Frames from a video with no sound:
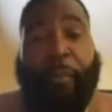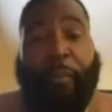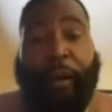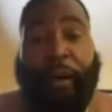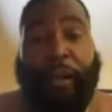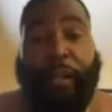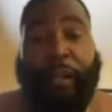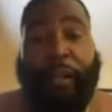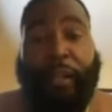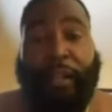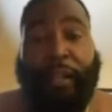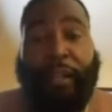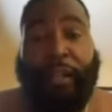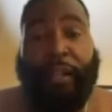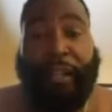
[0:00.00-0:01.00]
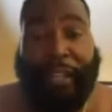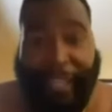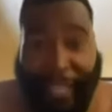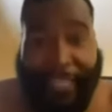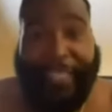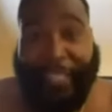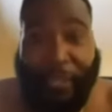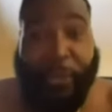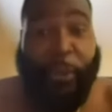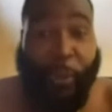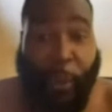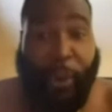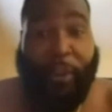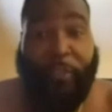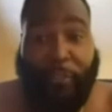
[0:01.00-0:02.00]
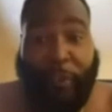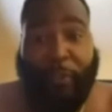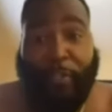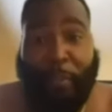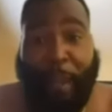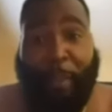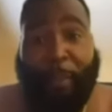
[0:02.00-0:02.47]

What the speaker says: But let's do the work first,